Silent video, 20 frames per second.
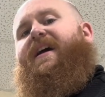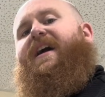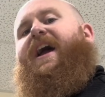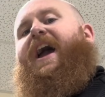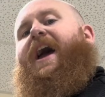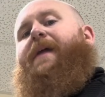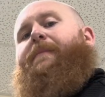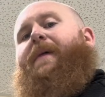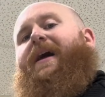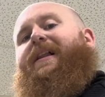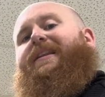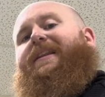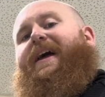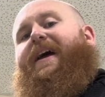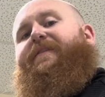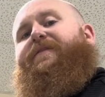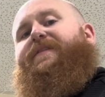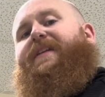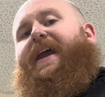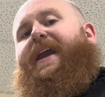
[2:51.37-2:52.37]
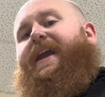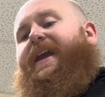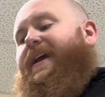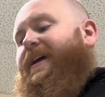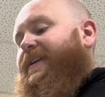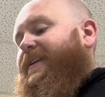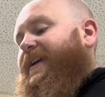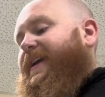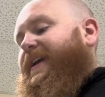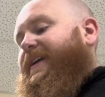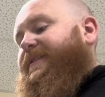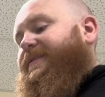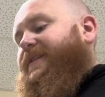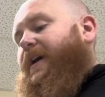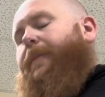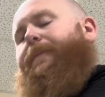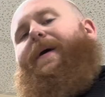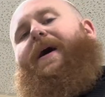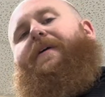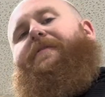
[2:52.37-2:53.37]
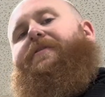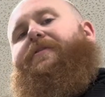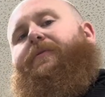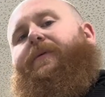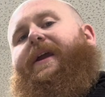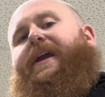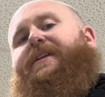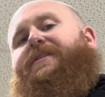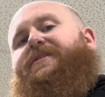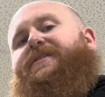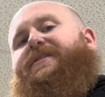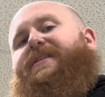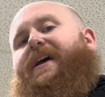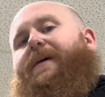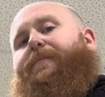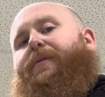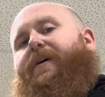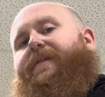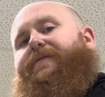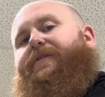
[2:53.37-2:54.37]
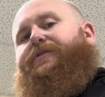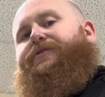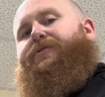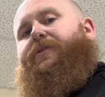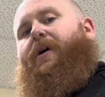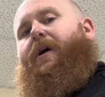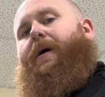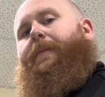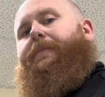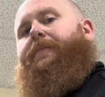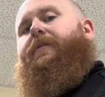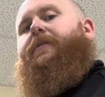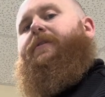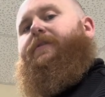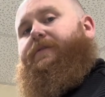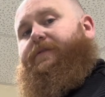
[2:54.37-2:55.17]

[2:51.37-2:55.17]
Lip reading: and my left hand is about 3 inches above the drum.